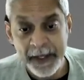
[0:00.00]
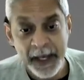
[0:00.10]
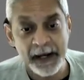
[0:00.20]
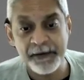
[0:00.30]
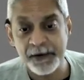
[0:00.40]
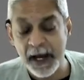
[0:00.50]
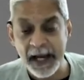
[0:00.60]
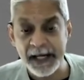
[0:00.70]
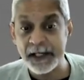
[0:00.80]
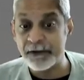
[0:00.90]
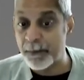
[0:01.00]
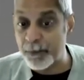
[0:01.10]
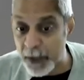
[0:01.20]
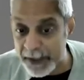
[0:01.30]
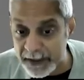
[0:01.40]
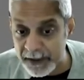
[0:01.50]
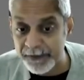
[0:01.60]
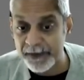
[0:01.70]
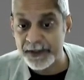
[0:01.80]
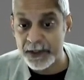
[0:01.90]
and a variety of
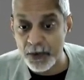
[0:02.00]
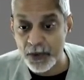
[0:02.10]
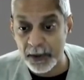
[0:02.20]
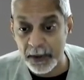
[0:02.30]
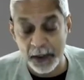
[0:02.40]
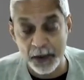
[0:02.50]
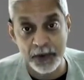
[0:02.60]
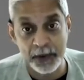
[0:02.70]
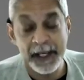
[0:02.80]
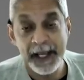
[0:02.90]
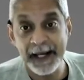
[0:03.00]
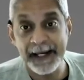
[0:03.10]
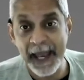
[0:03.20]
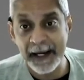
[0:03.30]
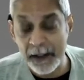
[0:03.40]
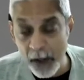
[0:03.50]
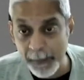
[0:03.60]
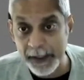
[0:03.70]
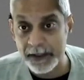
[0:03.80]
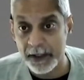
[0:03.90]
oppressive social, cultural, and
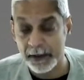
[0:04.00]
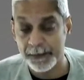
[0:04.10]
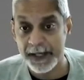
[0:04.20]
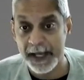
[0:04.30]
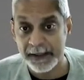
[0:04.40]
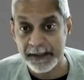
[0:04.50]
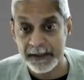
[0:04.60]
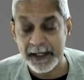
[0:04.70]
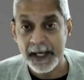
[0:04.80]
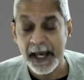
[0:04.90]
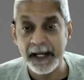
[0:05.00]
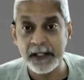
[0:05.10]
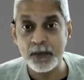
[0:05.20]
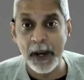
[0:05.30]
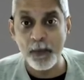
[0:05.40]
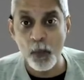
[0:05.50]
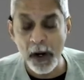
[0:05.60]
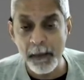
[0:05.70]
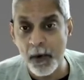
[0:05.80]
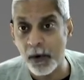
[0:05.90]
economic circumstances. And it is when
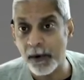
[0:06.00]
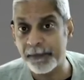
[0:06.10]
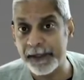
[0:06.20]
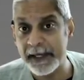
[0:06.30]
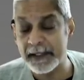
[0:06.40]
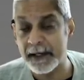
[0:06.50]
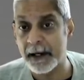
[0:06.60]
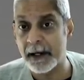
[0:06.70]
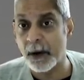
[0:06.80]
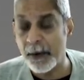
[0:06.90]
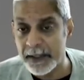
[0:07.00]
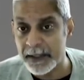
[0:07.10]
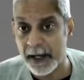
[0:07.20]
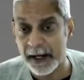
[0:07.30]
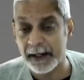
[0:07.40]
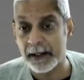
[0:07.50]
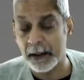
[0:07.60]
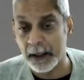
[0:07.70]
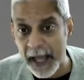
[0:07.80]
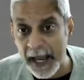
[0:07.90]
one or more of these coincide and
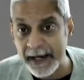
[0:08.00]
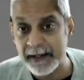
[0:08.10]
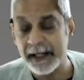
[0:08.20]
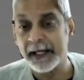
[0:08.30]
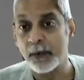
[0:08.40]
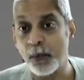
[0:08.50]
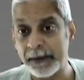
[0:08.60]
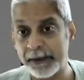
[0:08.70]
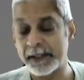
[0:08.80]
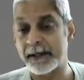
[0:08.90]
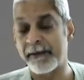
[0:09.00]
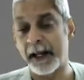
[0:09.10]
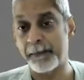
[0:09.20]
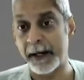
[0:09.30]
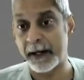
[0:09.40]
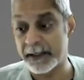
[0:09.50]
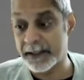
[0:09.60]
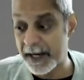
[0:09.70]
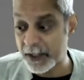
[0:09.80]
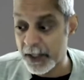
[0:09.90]
collide with this developmental
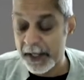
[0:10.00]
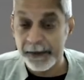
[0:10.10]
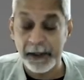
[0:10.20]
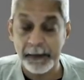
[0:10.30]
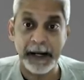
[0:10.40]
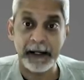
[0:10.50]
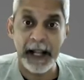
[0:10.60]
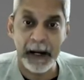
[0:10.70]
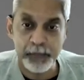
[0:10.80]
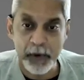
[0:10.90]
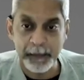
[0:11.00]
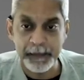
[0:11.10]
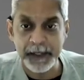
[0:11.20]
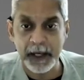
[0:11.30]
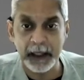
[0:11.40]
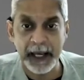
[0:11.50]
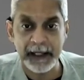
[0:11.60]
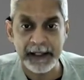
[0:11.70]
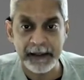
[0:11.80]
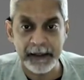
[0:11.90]
stage that mental health problems are
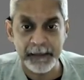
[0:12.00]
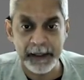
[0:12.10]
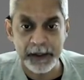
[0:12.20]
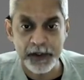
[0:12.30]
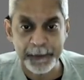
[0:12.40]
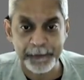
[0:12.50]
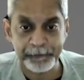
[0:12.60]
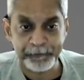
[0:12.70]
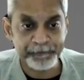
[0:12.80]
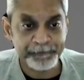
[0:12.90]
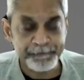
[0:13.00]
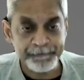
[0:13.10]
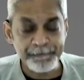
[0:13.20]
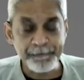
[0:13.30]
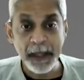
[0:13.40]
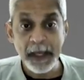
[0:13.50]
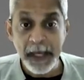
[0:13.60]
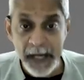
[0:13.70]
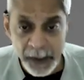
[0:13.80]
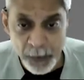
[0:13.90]
likely to emerge.
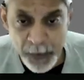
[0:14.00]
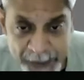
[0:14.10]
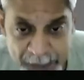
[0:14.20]
In other words,